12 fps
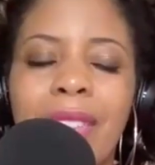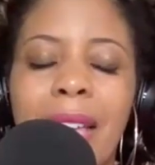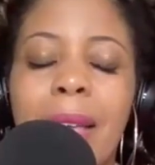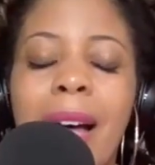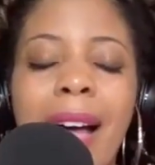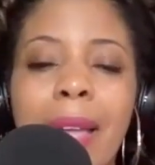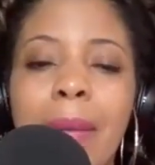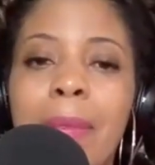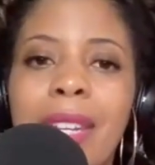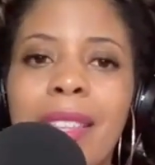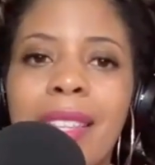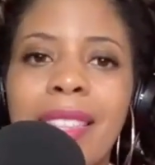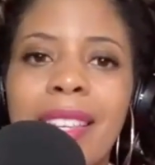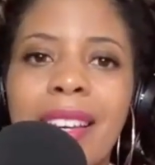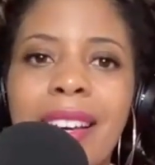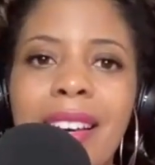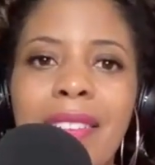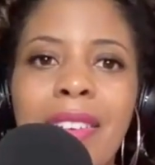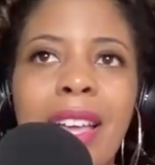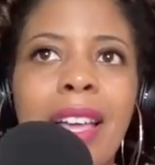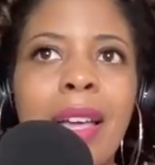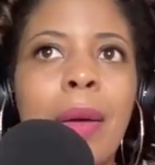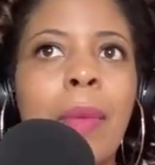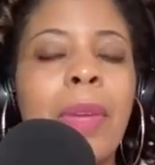that I immediately think of.
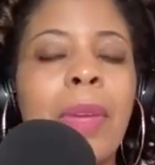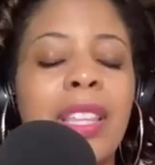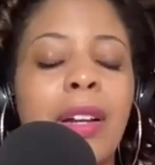But